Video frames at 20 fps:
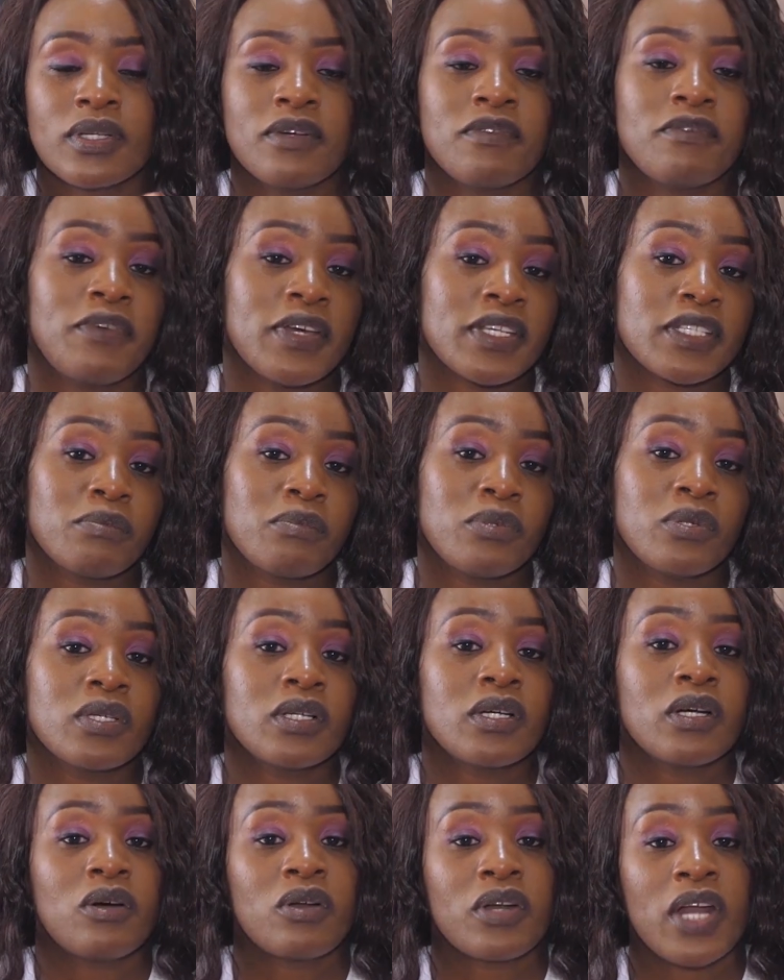
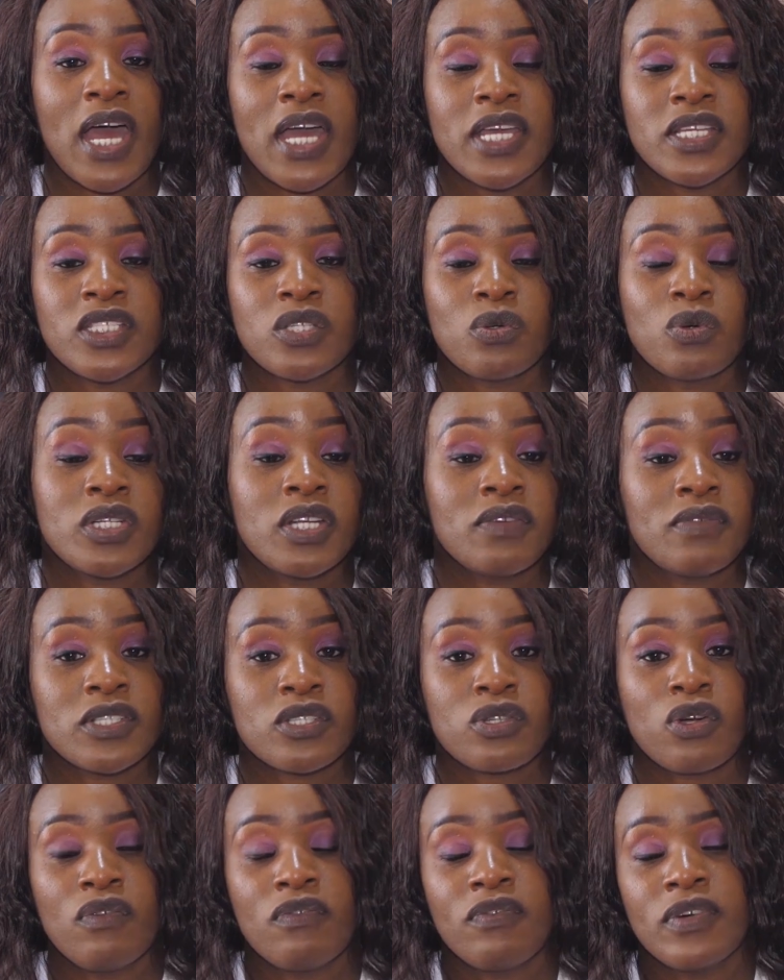Facebook or IG, whatever
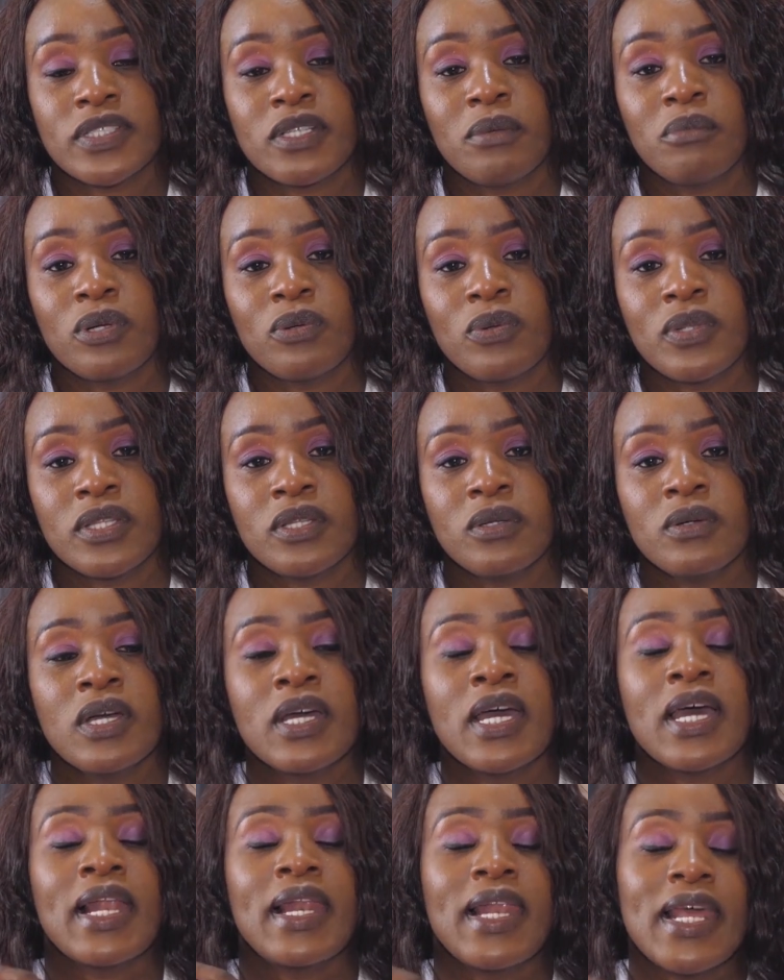is comfortable with you.
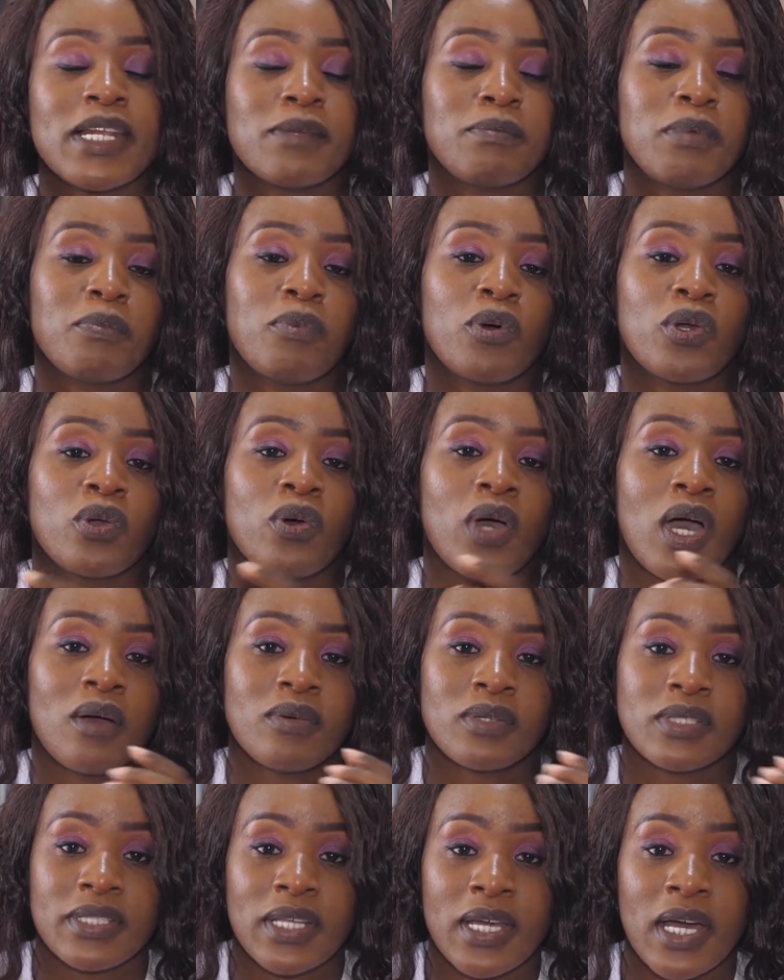Let people know
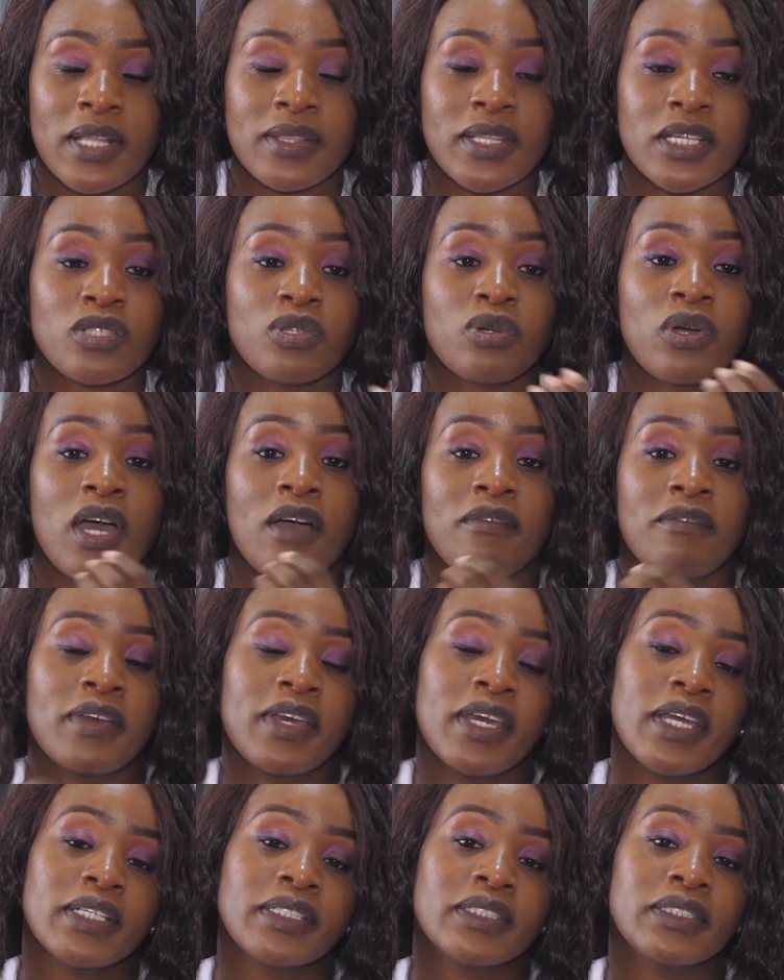out there that you have
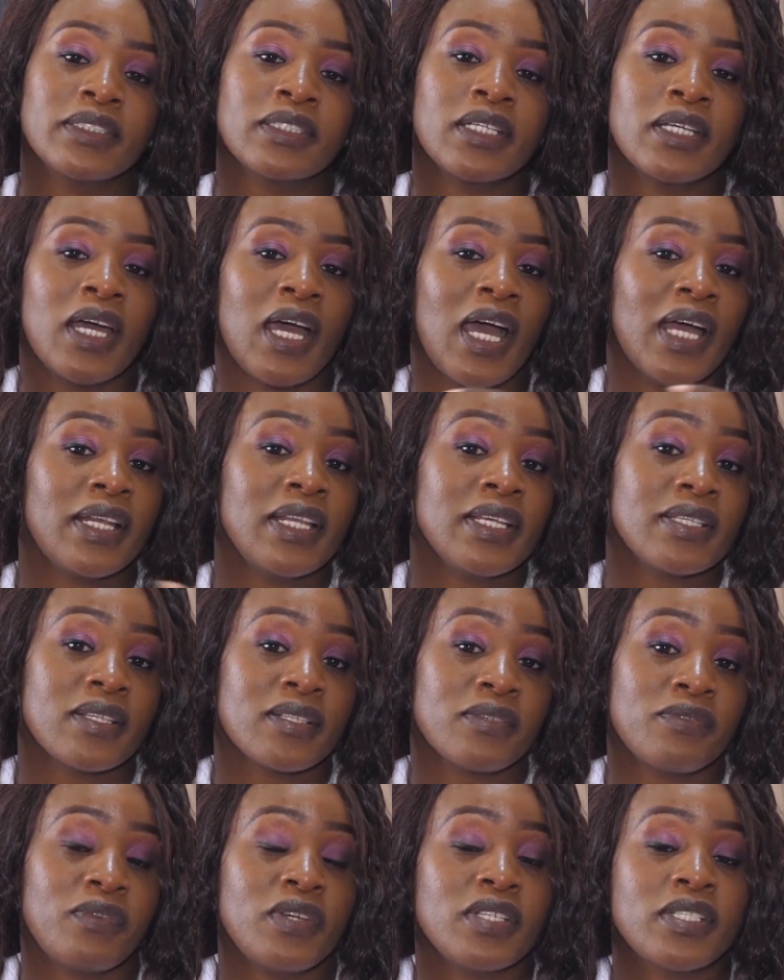cakes. At
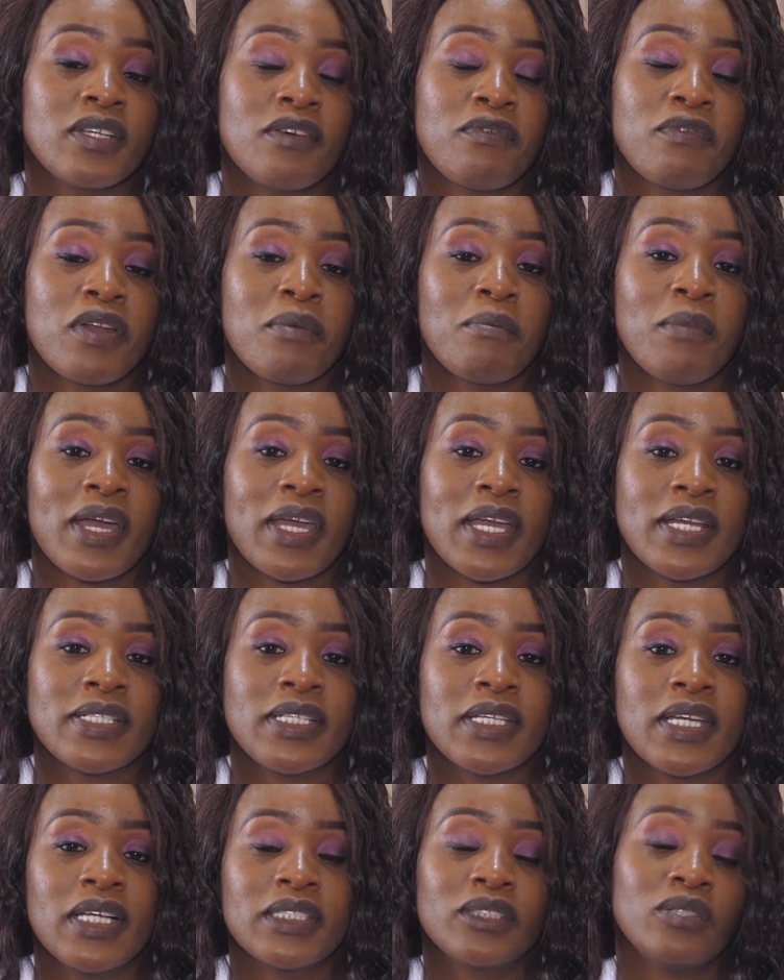least it's a free
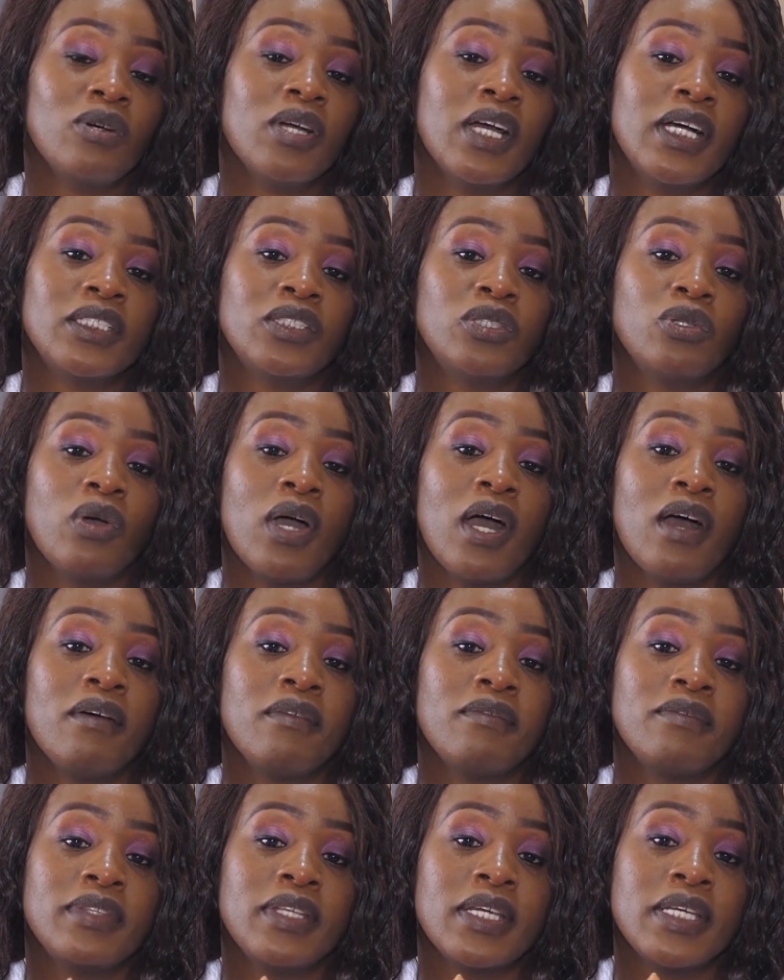marketing as long as you
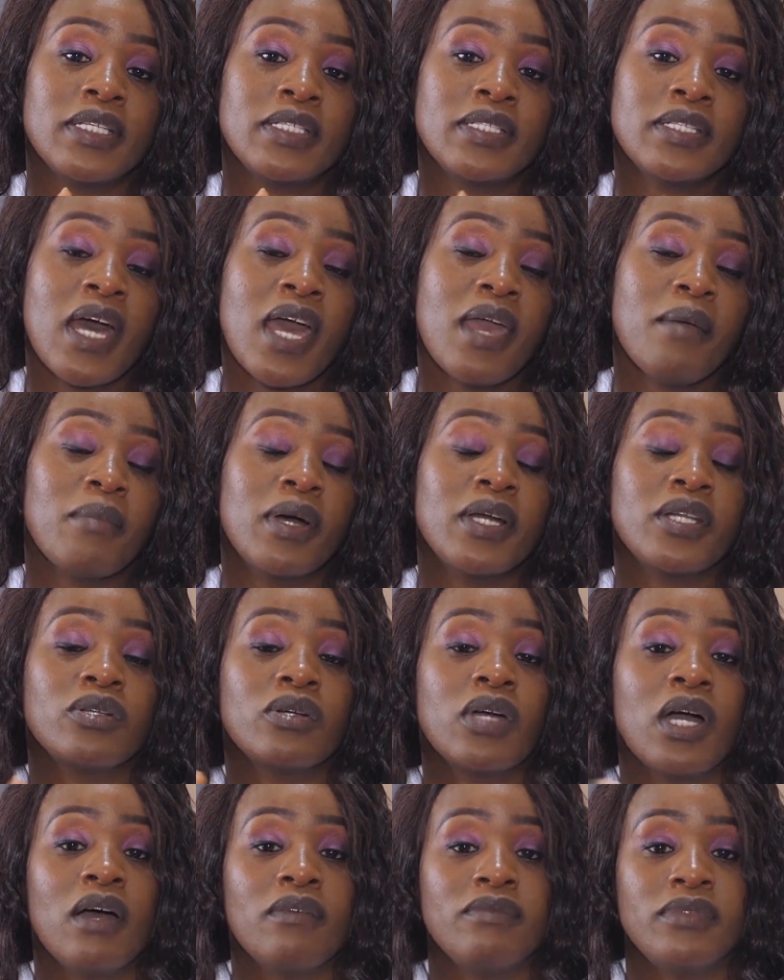have the time and you
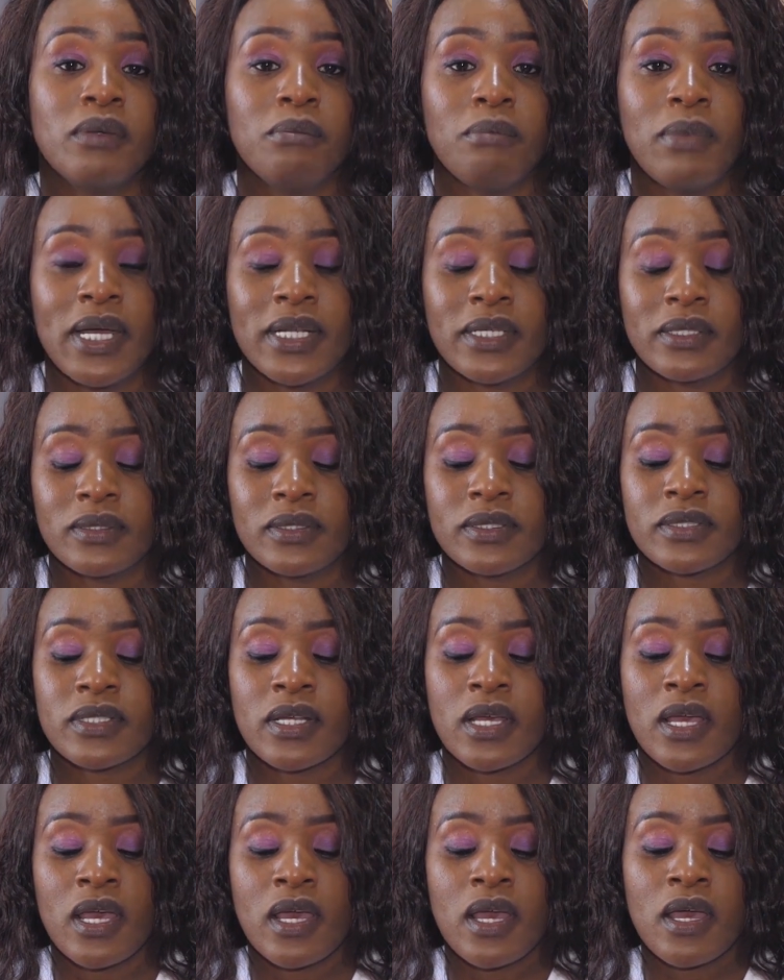have the bundles.
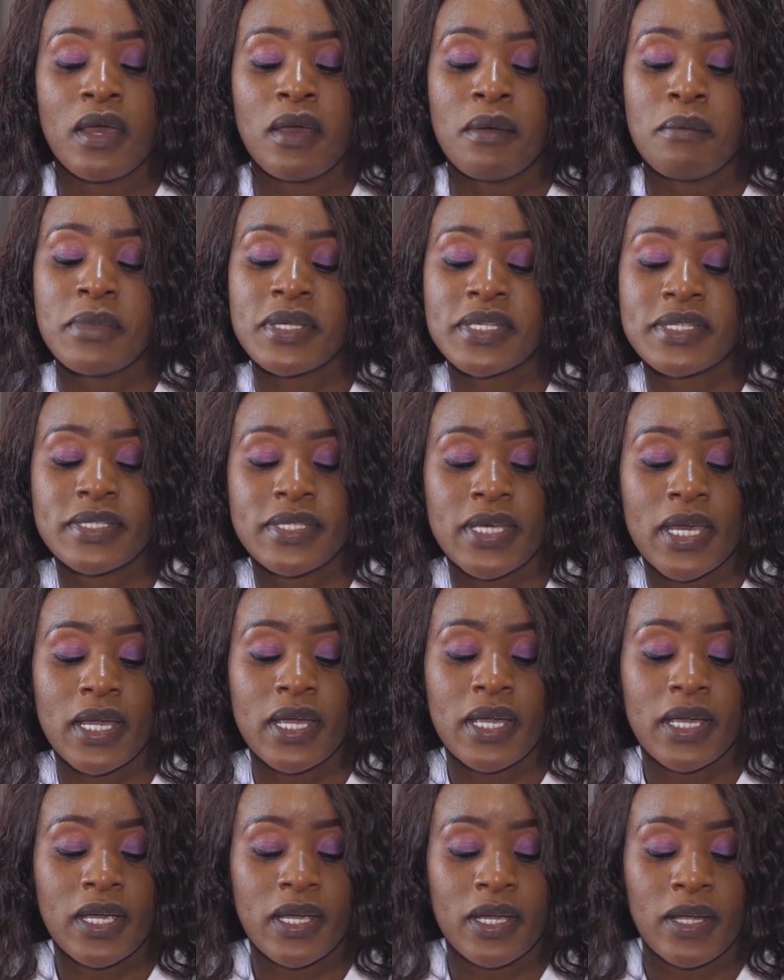
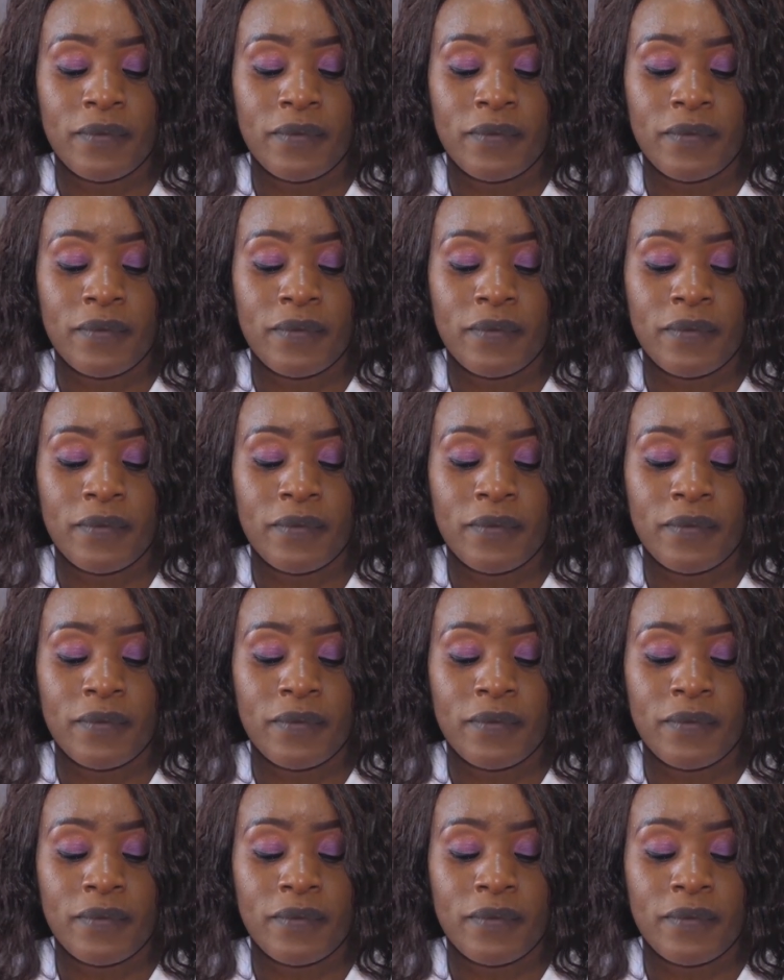Mistake